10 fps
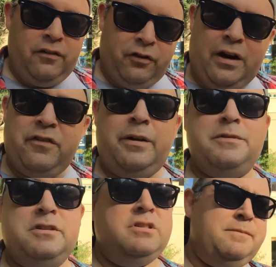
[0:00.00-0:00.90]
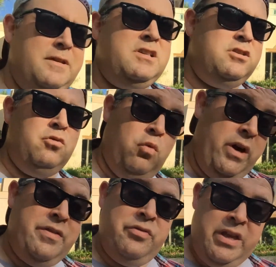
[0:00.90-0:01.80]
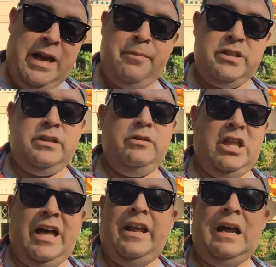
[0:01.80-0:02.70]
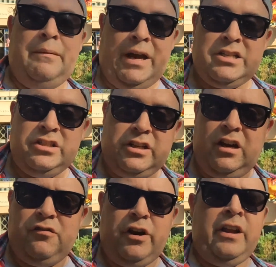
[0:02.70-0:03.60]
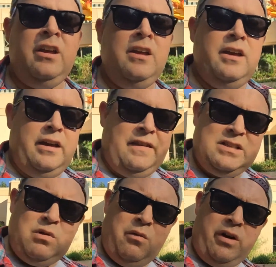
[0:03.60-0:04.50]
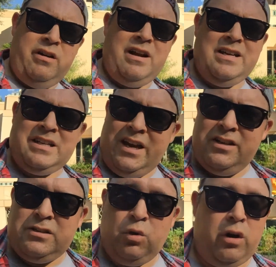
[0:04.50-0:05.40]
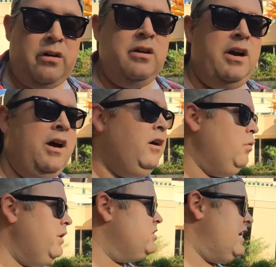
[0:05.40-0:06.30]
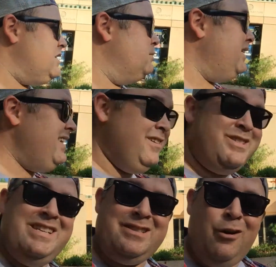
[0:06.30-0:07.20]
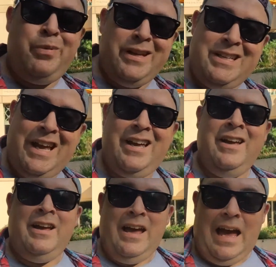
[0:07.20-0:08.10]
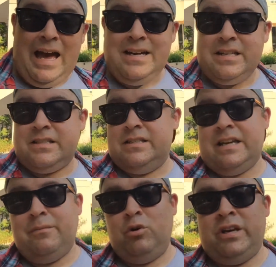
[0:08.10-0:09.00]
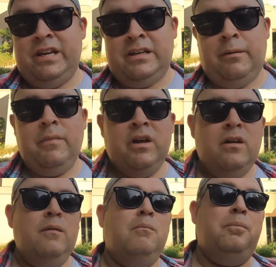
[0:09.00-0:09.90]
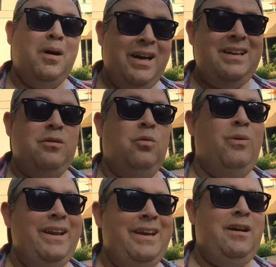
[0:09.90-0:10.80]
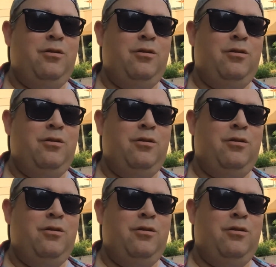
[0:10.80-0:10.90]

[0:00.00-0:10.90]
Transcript: for every episode, something to do with the episode that I'm actually covering. And that's why we're here at Dinosaur, which has been here since opening day at Disney's Animal Kingdom. But when it